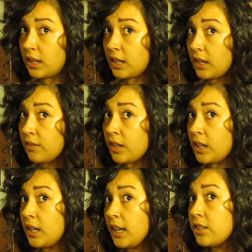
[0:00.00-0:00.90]
And I've got
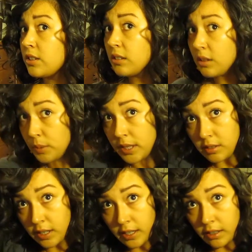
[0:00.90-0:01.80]
an extra little piece
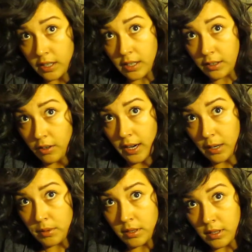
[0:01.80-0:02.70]
right here that I didn't
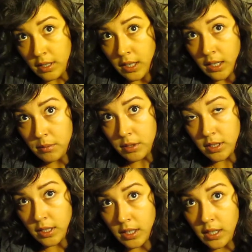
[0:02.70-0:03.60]
grab.
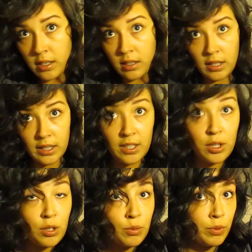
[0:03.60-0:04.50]
Just gonna, this
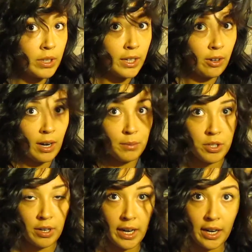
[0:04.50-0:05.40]
just really grabs
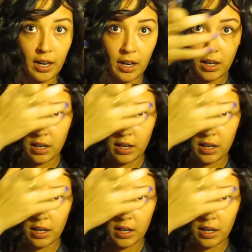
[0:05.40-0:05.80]
your hair.